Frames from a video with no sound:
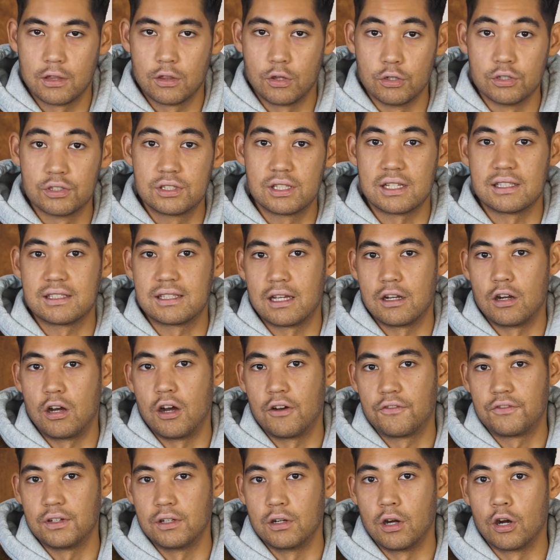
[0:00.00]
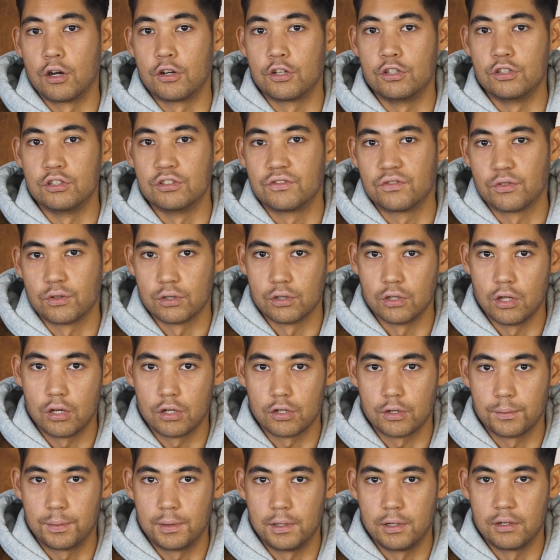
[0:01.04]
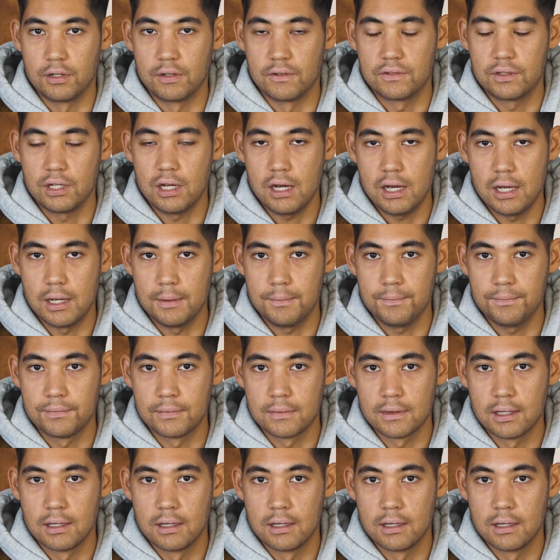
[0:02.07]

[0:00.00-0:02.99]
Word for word: those things that often are used for a longer period of time